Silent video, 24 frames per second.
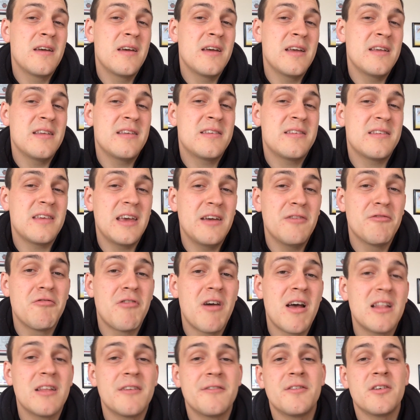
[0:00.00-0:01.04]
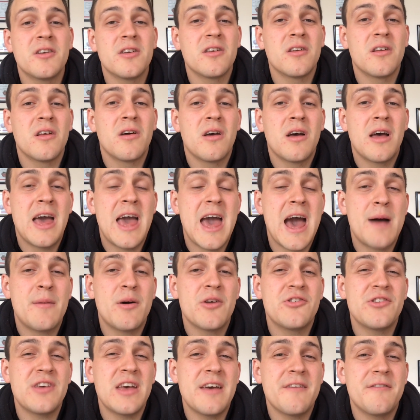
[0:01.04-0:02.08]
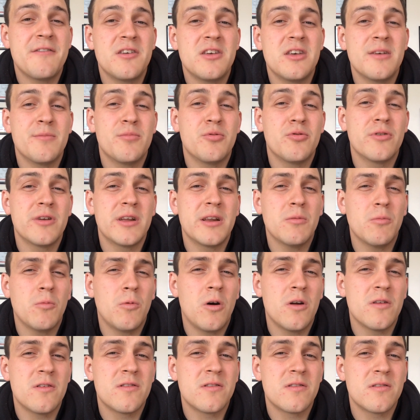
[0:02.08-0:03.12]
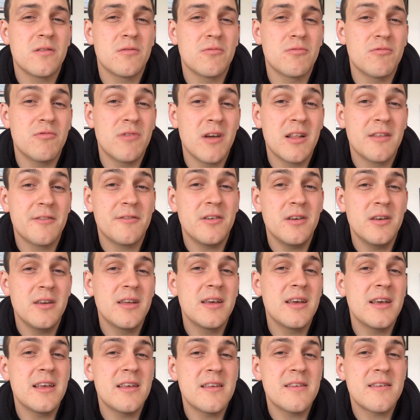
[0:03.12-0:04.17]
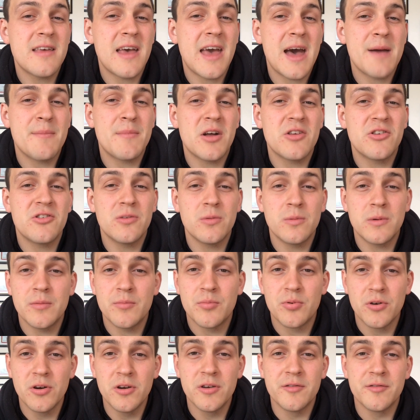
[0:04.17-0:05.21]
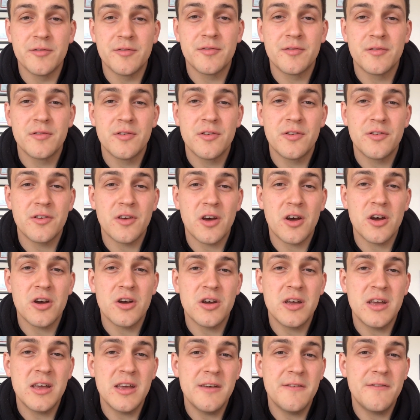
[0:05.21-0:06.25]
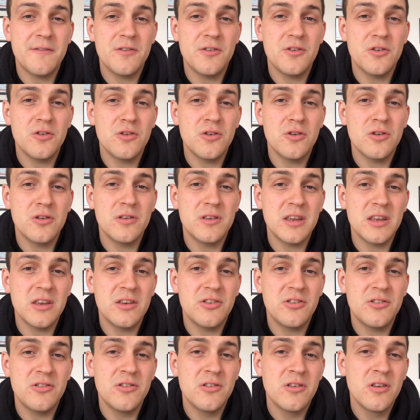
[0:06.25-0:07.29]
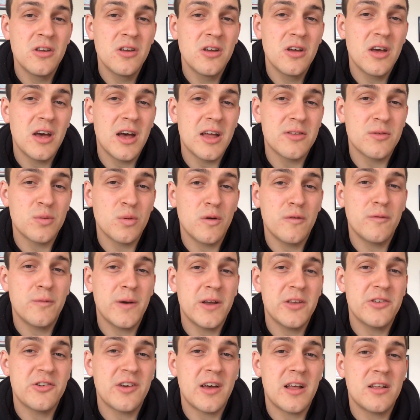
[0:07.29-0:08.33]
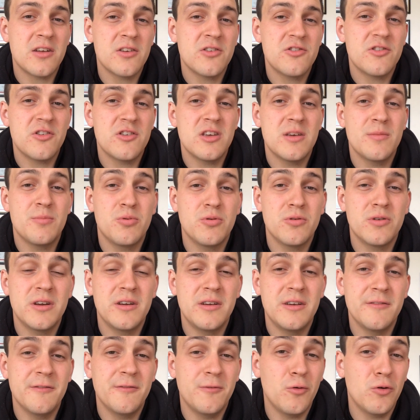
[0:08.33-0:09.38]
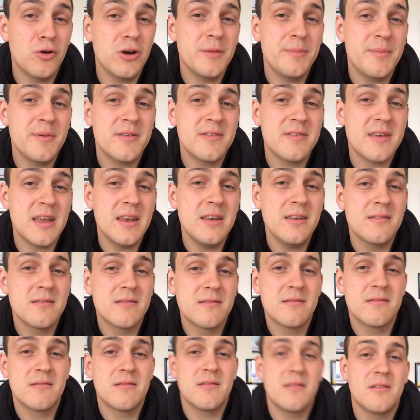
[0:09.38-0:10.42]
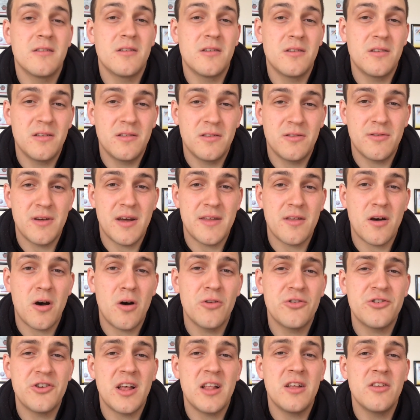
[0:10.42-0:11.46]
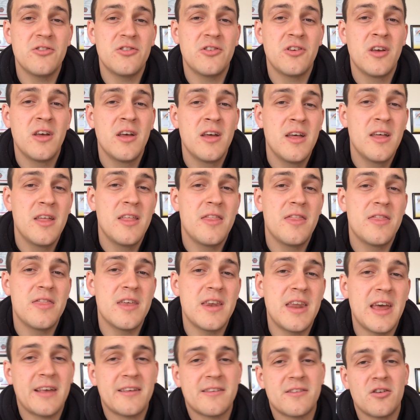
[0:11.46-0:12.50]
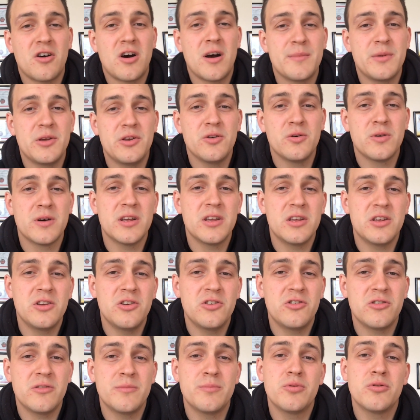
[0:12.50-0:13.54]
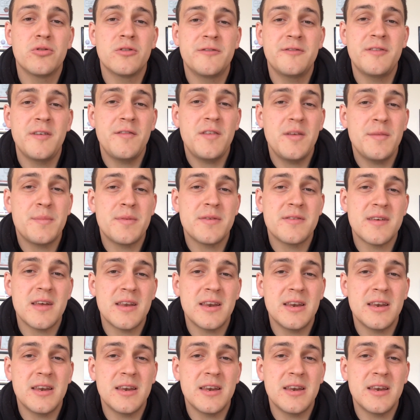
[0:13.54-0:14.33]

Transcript: It's irrelevant how much effort you put in. What's relevant is how much you improve. So if you did a 12-week challenge and you put it in 40% throughout the whole challenge, the next time you do it, you should put 50%